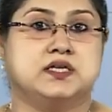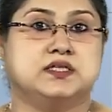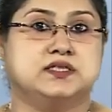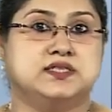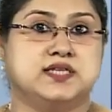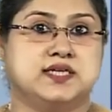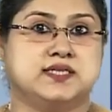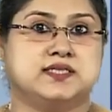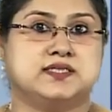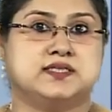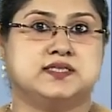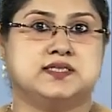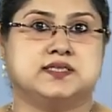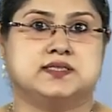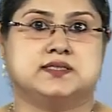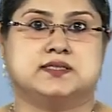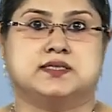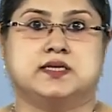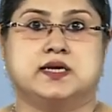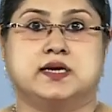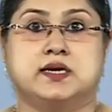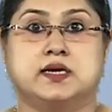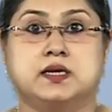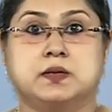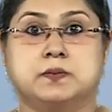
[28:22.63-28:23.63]
justice,
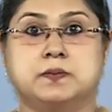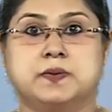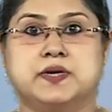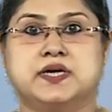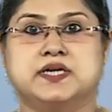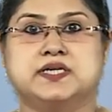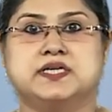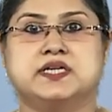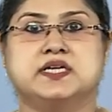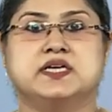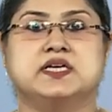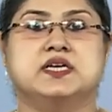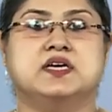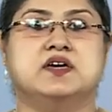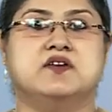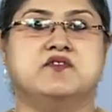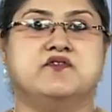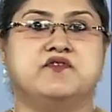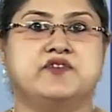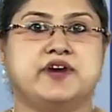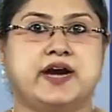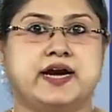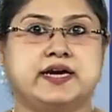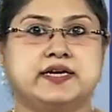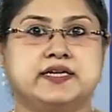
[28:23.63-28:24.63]
liberty,
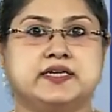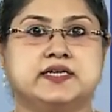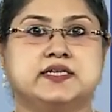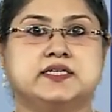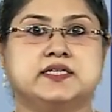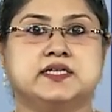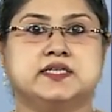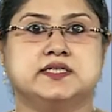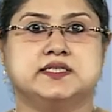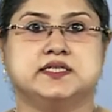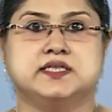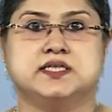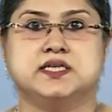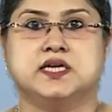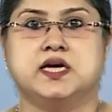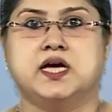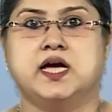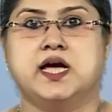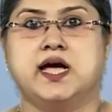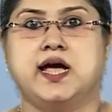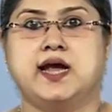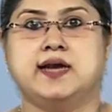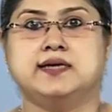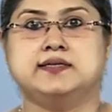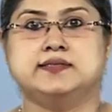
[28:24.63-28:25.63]
fraternity
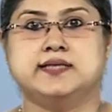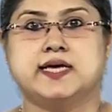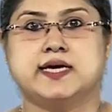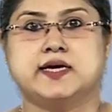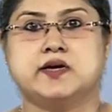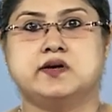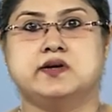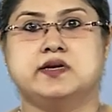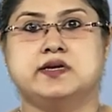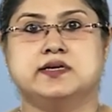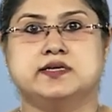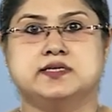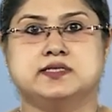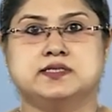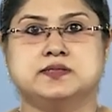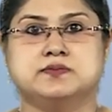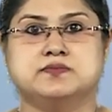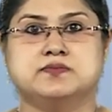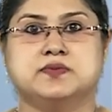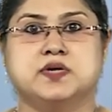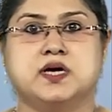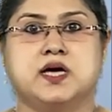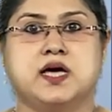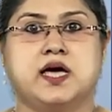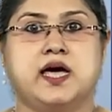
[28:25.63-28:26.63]
and secularism